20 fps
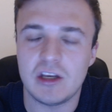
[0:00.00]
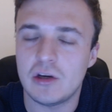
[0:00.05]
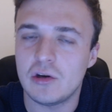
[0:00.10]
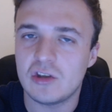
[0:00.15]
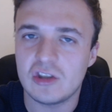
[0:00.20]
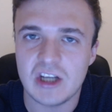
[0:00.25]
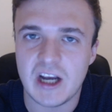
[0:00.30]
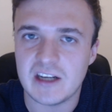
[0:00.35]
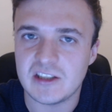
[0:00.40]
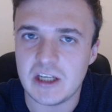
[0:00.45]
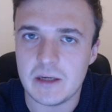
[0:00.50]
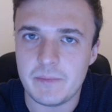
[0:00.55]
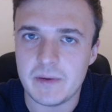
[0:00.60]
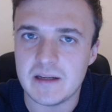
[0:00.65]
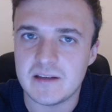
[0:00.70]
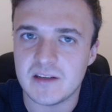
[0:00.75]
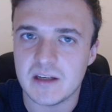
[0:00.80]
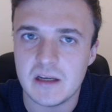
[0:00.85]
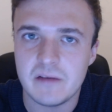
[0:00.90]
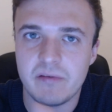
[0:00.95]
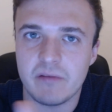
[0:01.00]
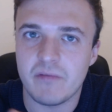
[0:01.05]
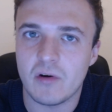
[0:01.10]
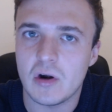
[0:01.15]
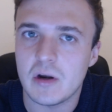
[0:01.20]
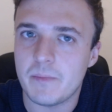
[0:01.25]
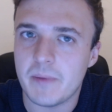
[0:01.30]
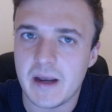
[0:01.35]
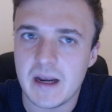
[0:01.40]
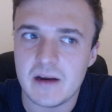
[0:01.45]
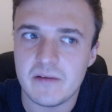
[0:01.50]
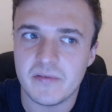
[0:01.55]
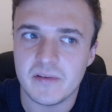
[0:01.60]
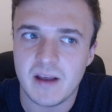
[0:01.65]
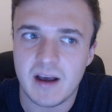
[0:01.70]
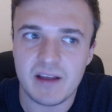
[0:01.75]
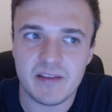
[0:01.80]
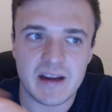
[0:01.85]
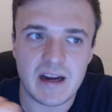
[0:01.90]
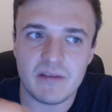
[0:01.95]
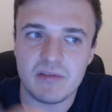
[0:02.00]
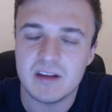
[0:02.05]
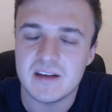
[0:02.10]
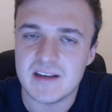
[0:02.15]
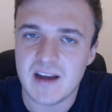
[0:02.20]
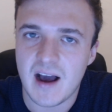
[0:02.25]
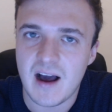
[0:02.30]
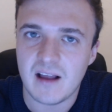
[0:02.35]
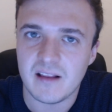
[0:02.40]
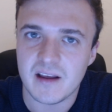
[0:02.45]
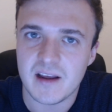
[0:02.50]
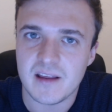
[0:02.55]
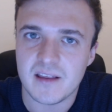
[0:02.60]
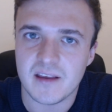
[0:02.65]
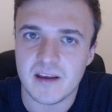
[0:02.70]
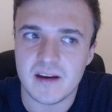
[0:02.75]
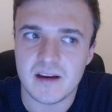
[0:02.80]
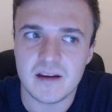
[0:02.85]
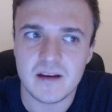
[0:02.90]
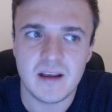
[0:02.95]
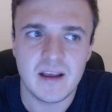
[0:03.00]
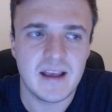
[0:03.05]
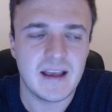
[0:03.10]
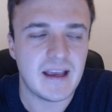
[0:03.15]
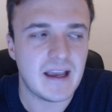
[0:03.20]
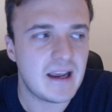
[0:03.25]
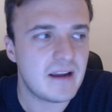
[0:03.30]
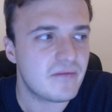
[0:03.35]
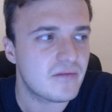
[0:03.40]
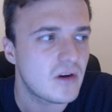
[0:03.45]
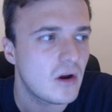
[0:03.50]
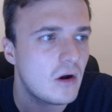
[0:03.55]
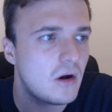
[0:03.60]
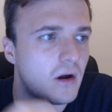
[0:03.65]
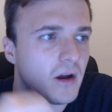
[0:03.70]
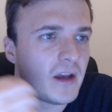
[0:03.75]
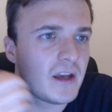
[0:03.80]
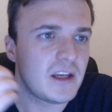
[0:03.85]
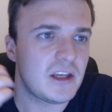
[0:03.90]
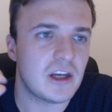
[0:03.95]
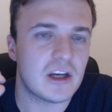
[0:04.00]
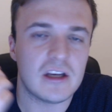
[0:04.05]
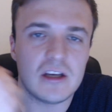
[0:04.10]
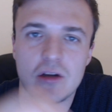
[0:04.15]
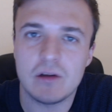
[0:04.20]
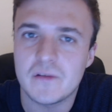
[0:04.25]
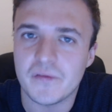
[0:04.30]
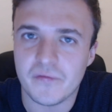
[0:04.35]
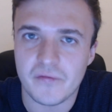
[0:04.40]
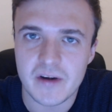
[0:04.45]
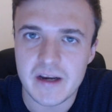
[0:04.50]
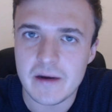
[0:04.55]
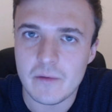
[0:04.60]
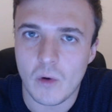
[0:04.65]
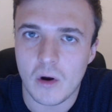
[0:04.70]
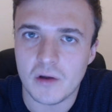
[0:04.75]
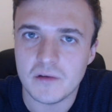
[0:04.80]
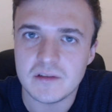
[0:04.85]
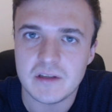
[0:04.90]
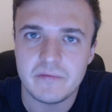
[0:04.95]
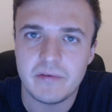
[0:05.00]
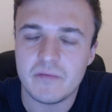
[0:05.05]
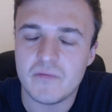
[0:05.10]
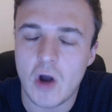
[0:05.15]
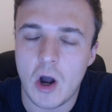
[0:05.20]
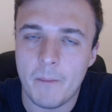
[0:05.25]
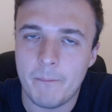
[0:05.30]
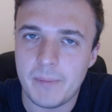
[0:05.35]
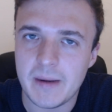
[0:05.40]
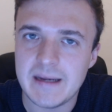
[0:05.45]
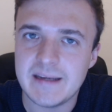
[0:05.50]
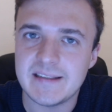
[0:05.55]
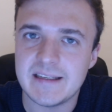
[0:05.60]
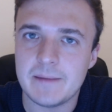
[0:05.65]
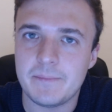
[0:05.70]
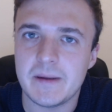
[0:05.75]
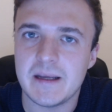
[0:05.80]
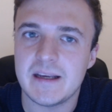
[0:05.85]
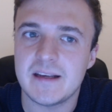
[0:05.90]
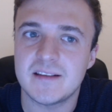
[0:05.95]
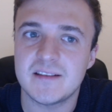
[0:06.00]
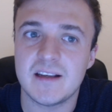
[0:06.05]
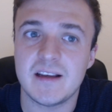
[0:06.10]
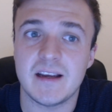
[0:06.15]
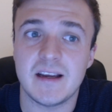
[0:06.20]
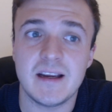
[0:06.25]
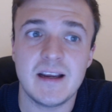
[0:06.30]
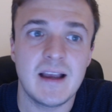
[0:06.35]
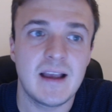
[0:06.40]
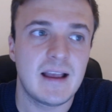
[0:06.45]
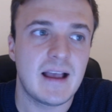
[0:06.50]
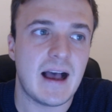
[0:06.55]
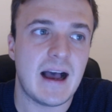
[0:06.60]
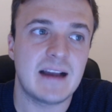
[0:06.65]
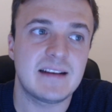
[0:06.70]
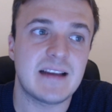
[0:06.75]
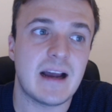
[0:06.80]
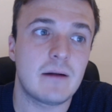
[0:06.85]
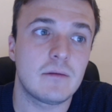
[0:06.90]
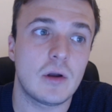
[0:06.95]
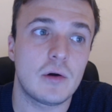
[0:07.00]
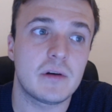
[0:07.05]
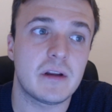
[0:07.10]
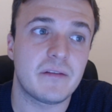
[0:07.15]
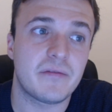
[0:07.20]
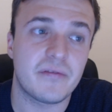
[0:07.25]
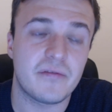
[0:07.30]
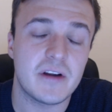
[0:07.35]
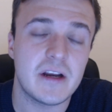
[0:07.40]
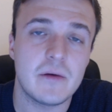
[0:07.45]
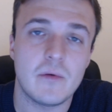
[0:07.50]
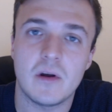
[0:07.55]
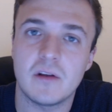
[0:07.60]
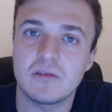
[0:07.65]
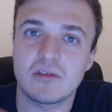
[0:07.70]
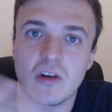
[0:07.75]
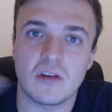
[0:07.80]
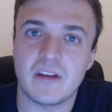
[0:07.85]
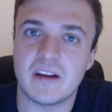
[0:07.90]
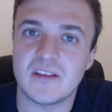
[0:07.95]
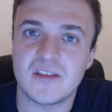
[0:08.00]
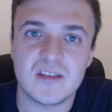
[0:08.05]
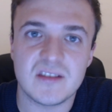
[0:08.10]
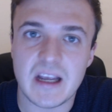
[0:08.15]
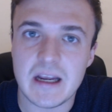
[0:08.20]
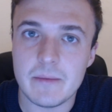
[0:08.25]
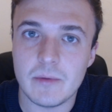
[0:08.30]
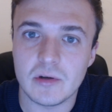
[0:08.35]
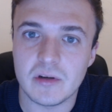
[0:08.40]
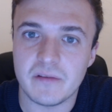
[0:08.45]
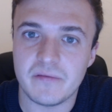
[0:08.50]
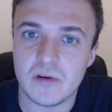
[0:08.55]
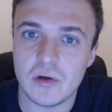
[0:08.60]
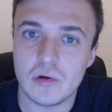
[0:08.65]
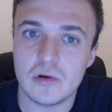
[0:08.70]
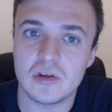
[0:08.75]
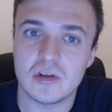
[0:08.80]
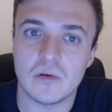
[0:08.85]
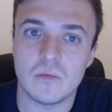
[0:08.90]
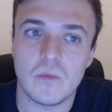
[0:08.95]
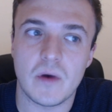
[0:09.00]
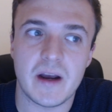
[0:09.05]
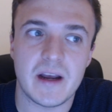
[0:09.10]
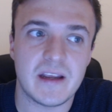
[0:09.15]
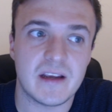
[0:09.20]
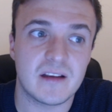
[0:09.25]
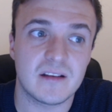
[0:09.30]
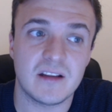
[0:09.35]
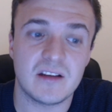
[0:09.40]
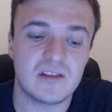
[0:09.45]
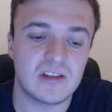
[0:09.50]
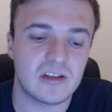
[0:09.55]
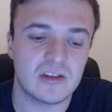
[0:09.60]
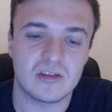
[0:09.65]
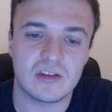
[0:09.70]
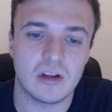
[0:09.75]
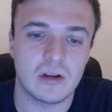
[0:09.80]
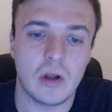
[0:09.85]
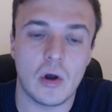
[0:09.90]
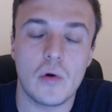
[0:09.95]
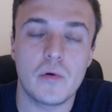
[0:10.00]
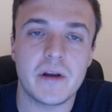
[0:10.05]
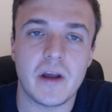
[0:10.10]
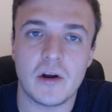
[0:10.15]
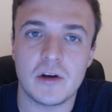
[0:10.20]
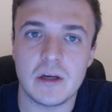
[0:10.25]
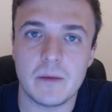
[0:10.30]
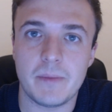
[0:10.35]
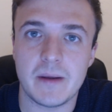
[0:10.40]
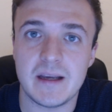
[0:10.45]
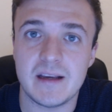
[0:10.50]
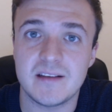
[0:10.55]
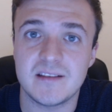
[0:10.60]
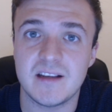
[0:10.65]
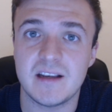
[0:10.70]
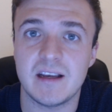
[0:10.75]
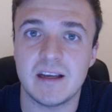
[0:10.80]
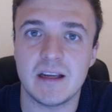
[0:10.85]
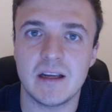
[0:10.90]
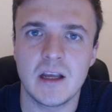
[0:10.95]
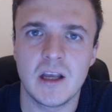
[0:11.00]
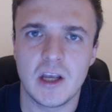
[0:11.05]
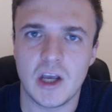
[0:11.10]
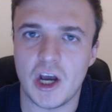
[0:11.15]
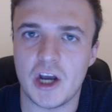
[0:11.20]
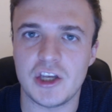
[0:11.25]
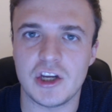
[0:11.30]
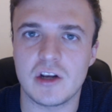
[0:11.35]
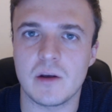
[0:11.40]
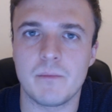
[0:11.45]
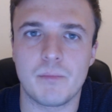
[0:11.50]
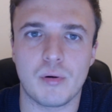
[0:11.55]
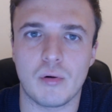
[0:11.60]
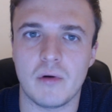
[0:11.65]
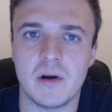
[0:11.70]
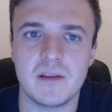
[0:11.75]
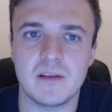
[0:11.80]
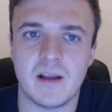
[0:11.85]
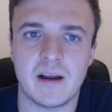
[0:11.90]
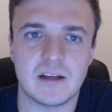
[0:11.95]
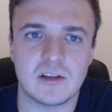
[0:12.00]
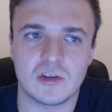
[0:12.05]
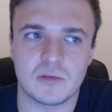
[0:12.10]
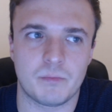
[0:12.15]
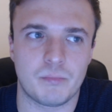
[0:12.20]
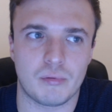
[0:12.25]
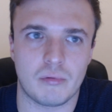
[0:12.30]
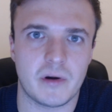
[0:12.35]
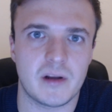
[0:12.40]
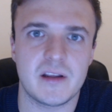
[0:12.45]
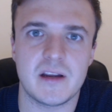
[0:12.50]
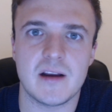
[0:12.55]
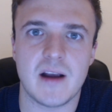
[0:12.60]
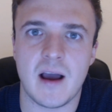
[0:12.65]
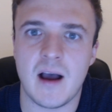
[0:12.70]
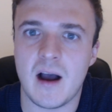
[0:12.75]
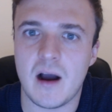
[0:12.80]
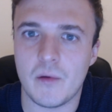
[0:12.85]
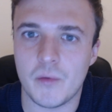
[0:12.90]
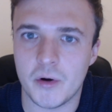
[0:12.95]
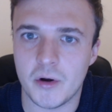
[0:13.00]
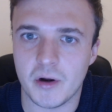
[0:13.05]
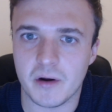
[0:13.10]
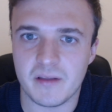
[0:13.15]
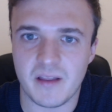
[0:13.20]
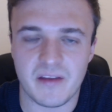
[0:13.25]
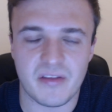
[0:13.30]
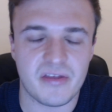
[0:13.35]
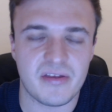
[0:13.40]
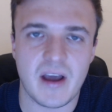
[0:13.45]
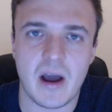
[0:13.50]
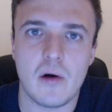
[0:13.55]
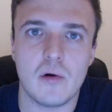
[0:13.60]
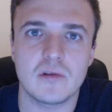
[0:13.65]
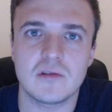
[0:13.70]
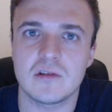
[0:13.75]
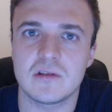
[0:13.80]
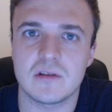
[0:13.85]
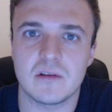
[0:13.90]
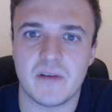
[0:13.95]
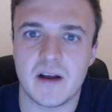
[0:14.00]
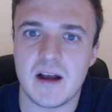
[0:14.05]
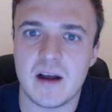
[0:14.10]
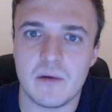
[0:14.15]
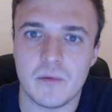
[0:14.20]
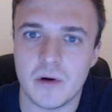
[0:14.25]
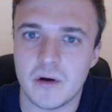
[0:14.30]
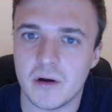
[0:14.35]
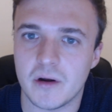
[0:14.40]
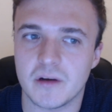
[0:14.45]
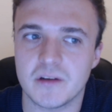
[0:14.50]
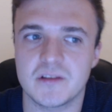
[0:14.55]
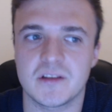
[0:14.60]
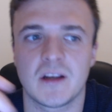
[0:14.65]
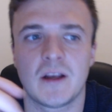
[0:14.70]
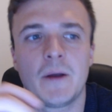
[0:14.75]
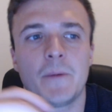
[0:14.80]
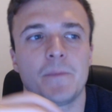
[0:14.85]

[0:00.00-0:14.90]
use ChatGPT if you've already paid for that. They have the DALL thing. If not, you can use free ones. If you've got a beastie PC, I downloaded free ones called like Stable Diffusion, where you can literally just load it on your PC and you can print like just brilliant artwork, like thousands of artworks.